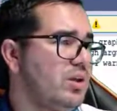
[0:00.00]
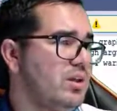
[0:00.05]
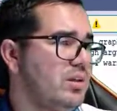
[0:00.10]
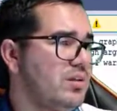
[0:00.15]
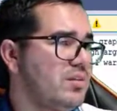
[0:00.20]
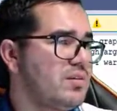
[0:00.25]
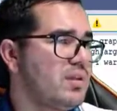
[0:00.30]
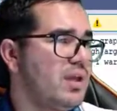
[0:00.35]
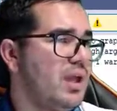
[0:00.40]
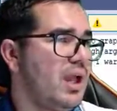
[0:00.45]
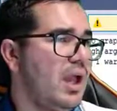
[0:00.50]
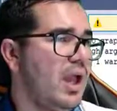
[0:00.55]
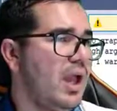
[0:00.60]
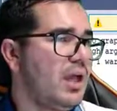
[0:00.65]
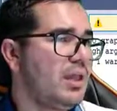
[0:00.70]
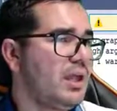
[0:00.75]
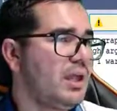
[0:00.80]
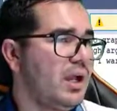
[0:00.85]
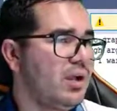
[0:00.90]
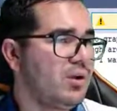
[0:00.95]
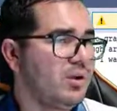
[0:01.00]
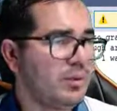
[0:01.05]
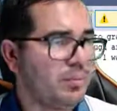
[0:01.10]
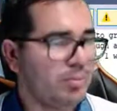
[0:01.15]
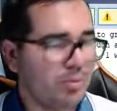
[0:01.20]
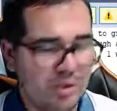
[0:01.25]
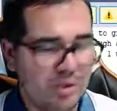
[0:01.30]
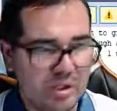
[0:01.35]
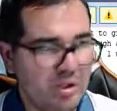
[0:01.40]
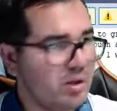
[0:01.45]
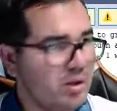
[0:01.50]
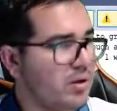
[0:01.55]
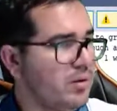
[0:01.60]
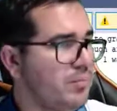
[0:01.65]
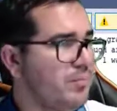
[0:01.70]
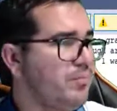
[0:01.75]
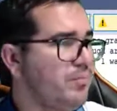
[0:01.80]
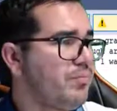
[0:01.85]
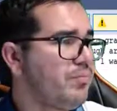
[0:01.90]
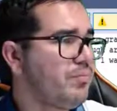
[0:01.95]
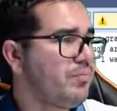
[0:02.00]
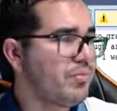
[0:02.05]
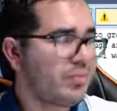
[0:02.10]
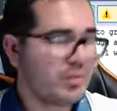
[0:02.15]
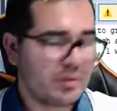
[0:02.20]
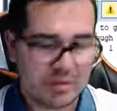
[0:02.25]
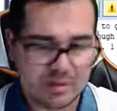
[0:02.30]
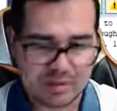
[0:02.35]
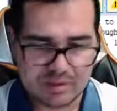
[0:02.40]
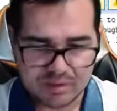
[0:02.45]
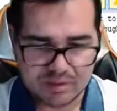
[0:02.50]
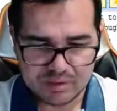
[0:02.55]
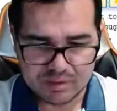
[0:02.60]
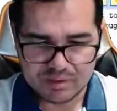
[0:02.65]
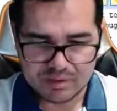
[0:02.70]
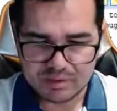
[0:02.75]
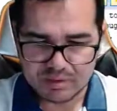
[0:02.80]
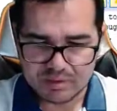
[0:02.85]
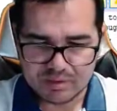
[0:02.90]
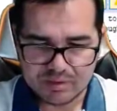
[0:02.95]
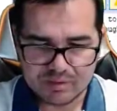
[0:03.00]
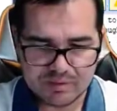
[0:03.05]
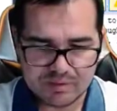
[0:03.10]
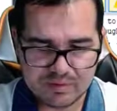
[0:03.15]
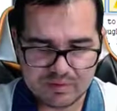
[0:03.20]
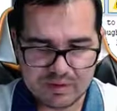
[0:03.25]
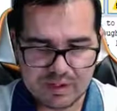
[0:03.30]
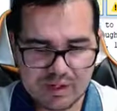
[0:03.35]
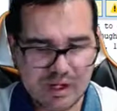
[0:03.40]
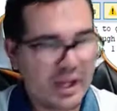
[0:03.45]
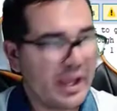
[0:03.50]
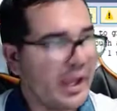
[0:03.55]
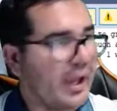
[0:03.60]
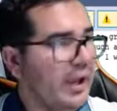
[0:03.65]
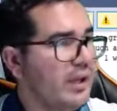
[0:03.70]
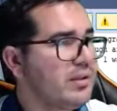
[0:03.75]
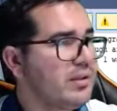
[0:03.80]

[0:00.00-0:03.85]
and I'm gonna put here select